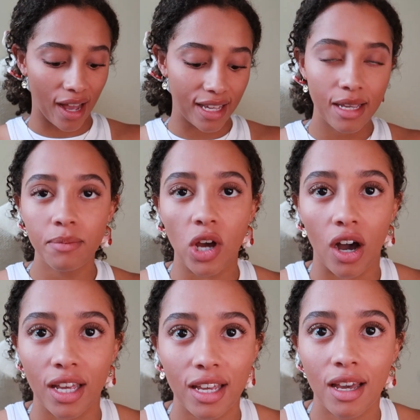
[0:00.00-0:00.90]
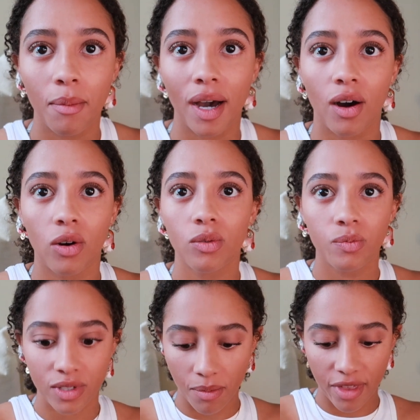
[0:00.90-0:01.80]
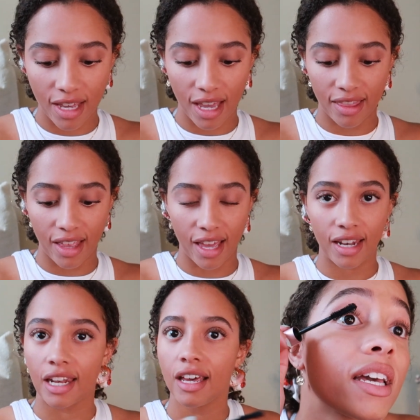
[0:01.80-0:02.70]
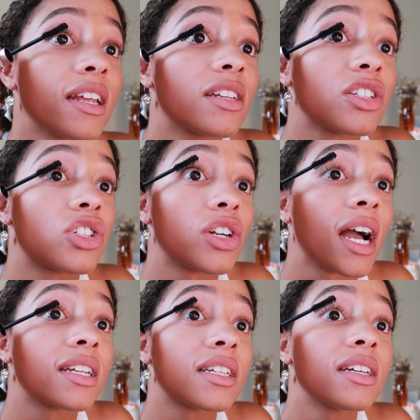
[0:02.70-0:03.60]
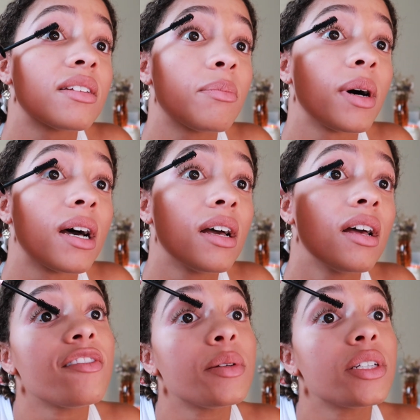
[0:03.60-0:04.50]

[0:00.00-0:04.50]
I keep talking about something and then getting distracted, but I've